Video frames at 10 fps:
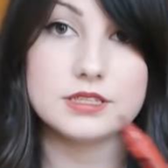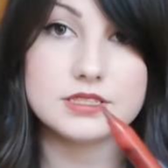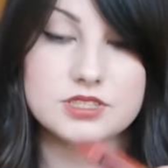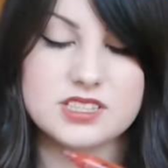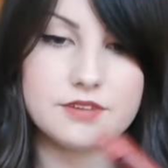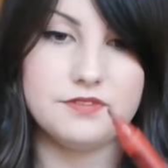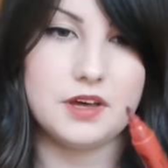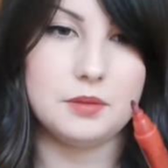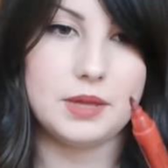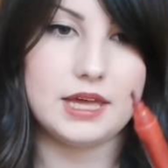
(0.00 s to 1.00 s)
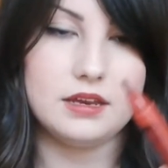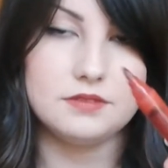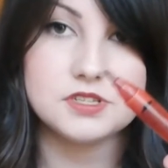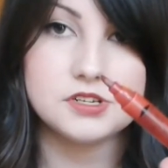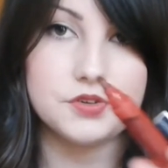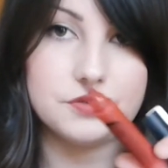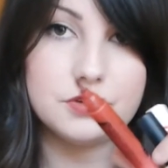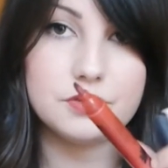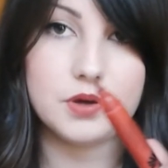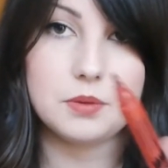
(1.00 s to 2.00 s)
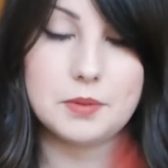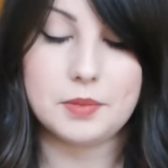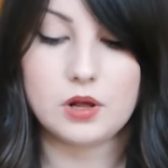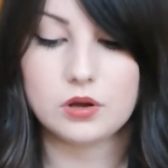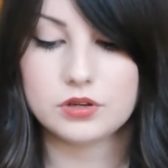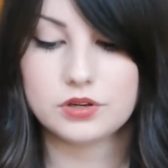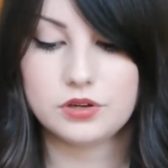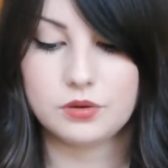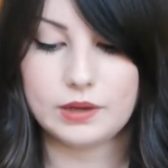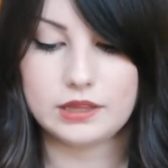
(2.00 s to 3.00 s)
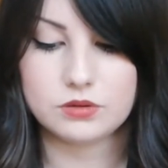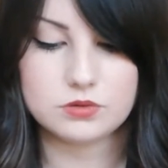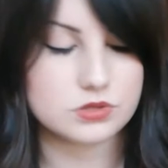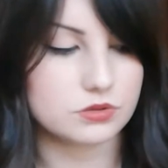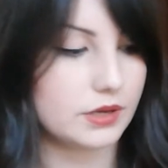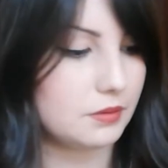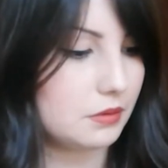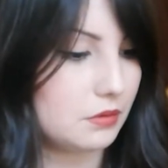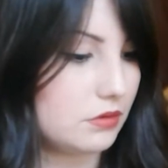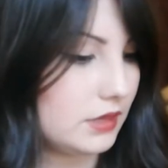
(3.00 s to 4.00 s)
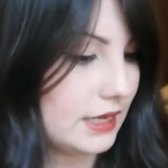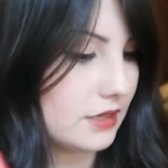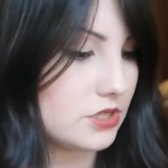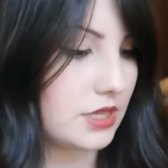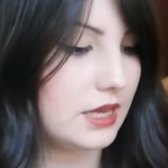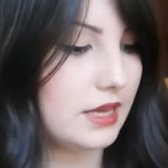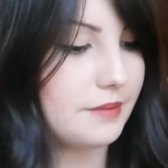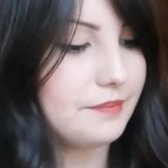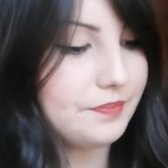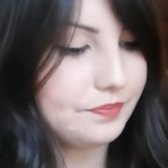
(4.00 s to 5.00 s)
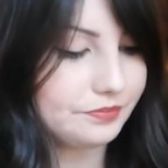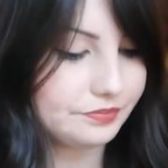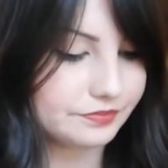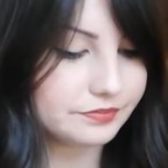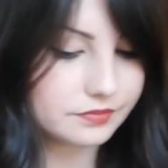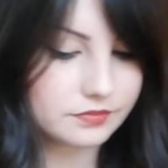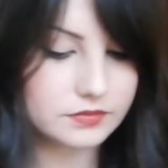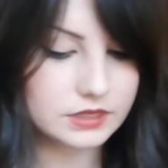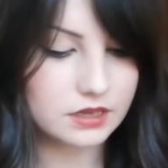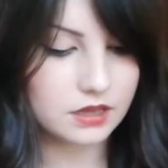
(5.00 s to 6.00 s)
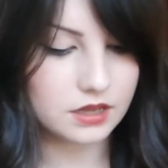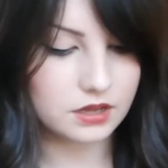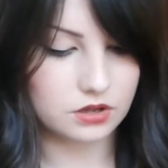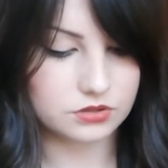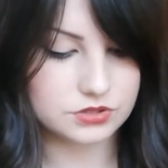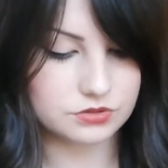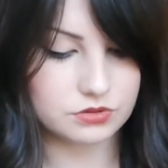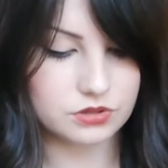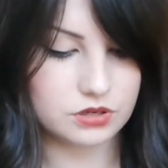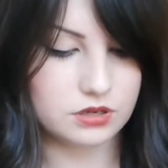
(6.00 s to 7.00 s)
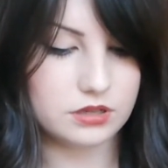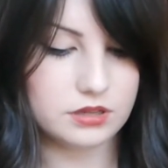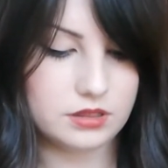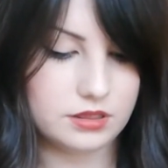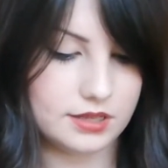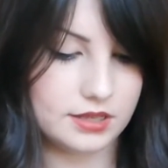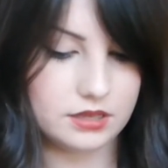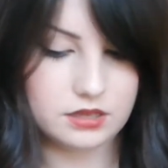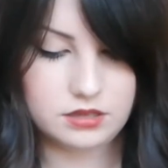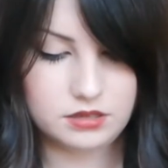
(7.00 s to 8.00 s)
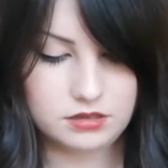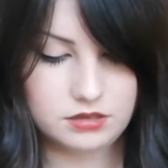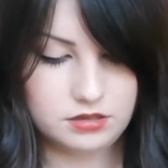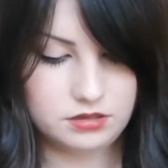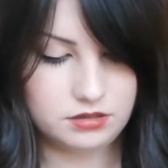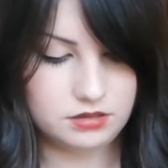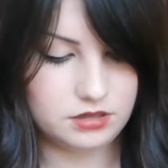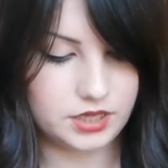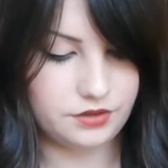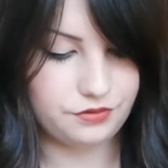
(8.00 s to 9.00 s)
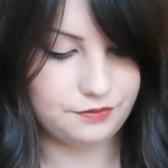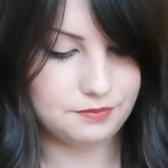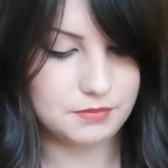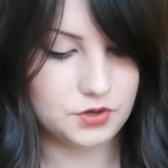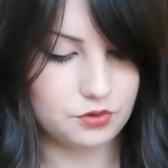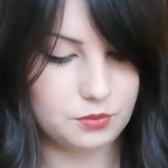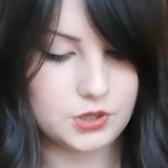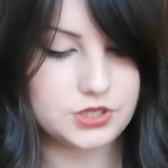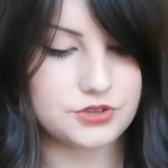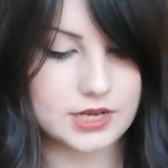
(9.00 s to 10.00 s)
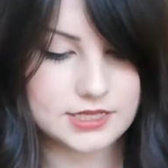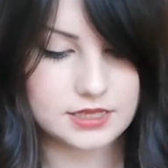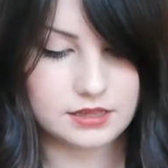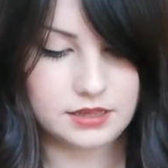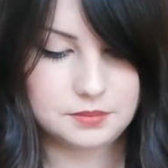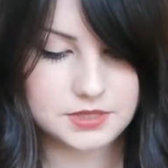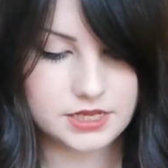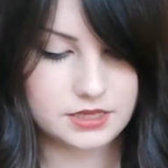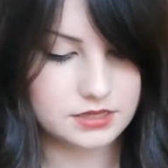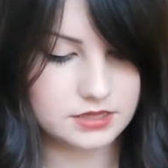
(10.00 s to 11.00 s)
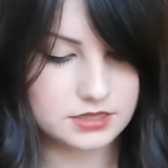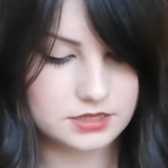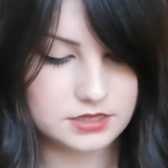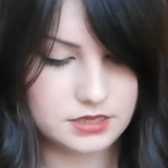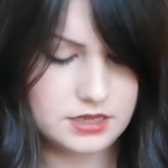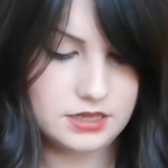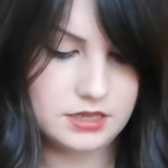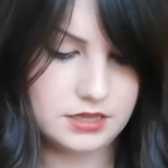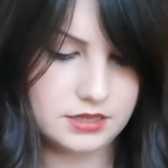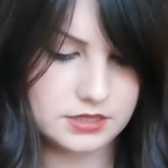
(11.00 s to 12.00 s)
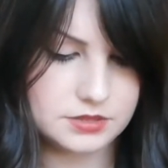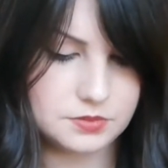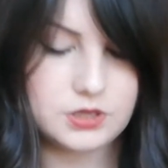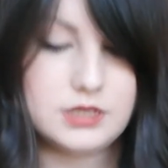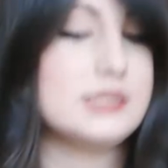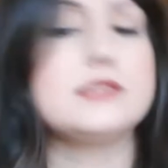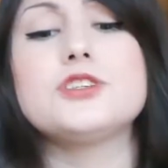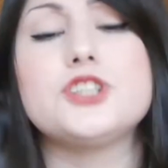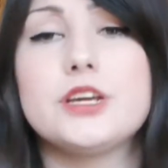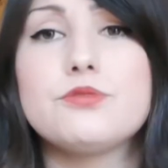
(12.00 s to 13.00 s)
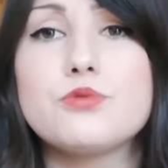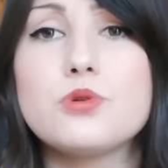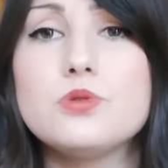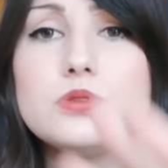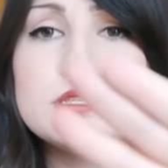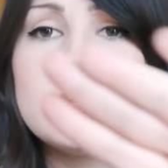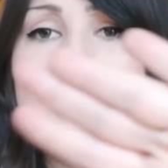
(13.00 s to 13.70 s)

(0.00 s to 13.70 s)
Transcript: It's just like a felt pen. I've done a review of it on my blog a while ago, so I will link to that. Also got the e.l.f. Mineral Moisturising Lip Tints. This one is the shade Rose.